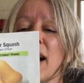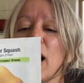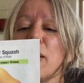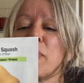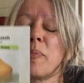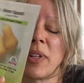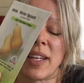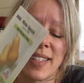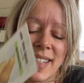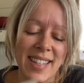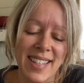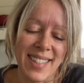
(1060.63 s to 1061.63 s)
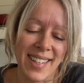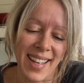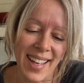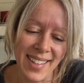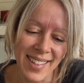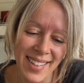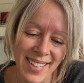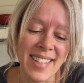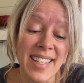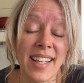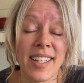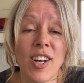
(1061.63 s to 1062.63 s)
I'll be planting these again.
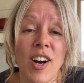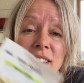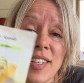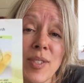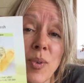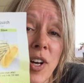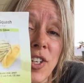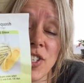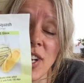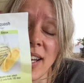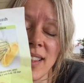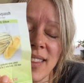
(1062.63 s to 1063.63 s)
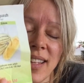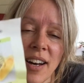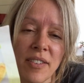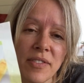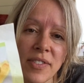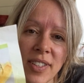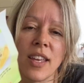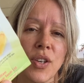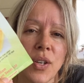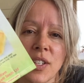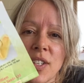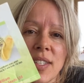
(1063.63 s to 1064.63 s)
Delicata squash, I love. You
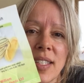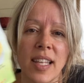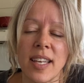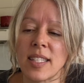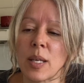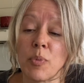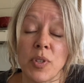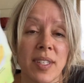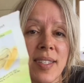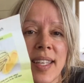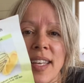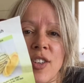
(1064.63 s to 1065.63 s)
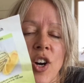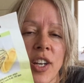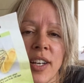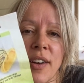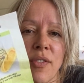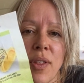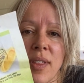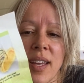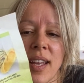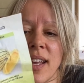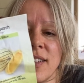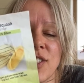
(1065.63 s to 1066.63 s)
can just slice up with the skin on and
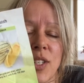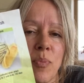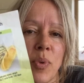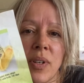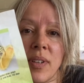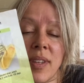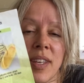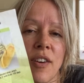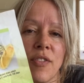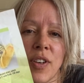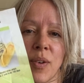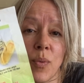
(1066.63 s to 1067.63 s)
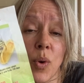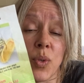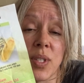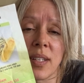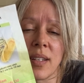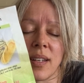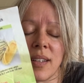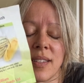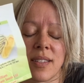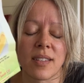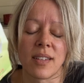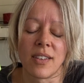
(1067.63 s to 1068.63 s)
everything and just put it in the oven and roast it, and
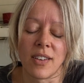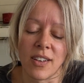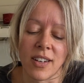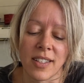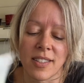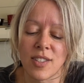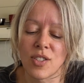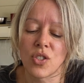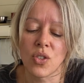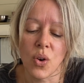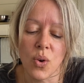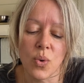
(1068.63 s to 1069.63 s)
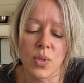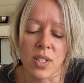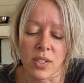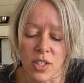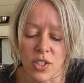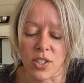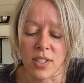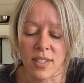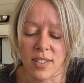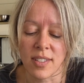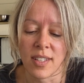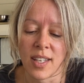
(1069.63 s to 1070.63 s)
it's so
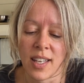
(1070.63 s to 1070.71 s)
delicious.